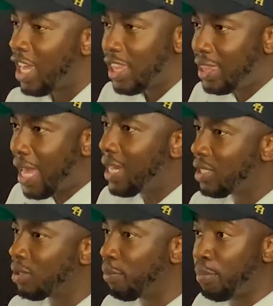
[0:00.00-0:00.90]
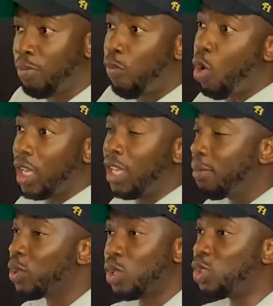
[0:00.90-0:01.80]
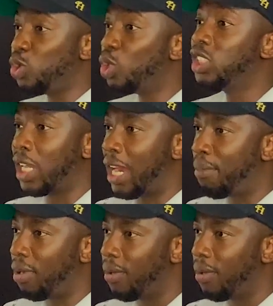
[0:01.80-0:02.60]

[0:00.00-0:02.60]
Mm. That's before him, it was Joe Charamba.